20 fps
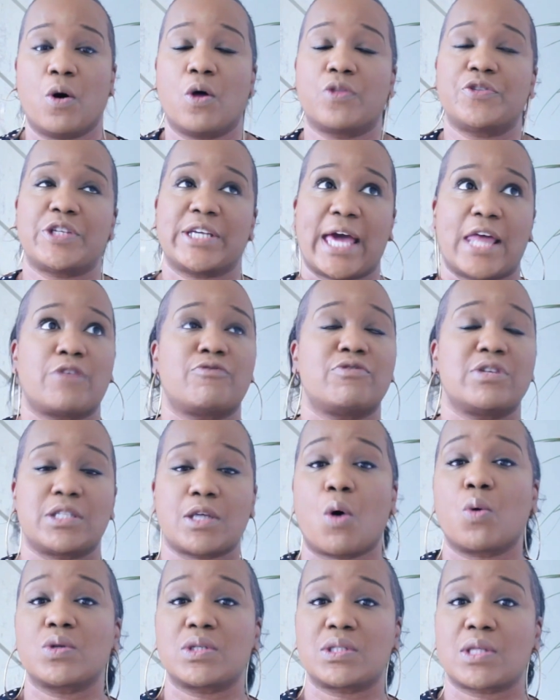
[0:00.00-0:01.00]
or to get the
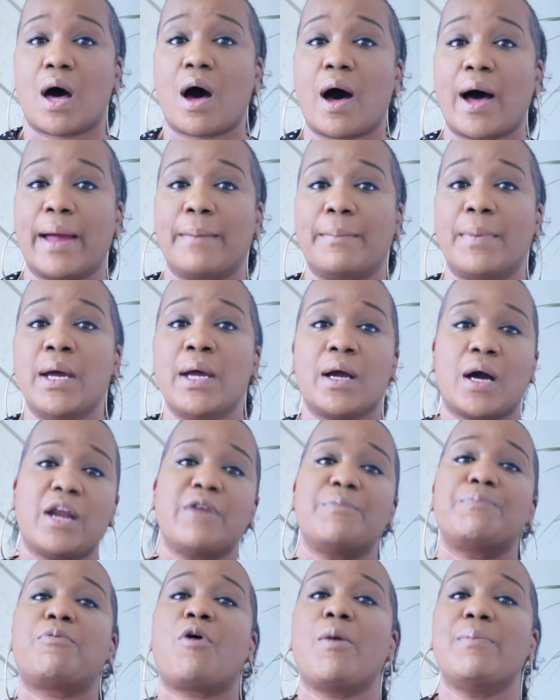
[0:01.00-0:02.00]
results that I'm kind
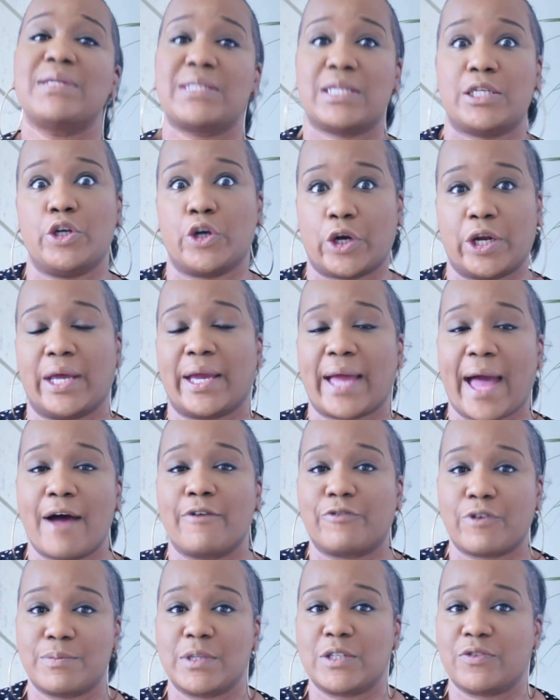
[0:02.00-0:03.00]
of promising you're going to
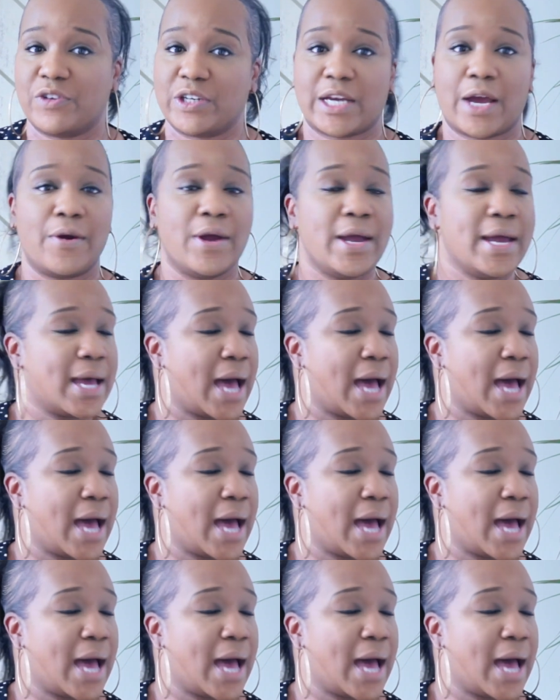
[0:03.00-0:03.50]
get from this video.